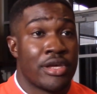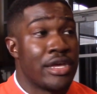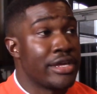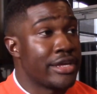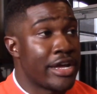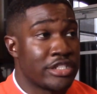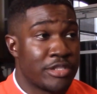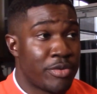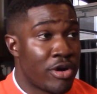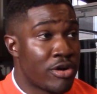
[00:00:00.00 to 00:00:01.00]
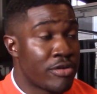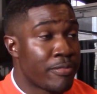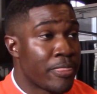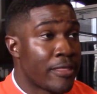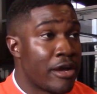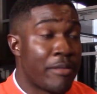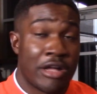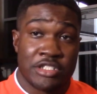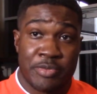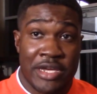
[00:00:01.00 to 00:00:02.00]
He can catch the ball
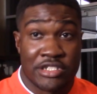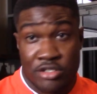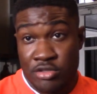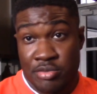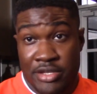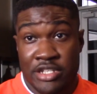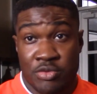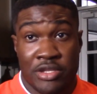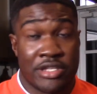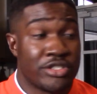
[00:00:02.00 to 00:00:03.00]
out in space and do some things with it.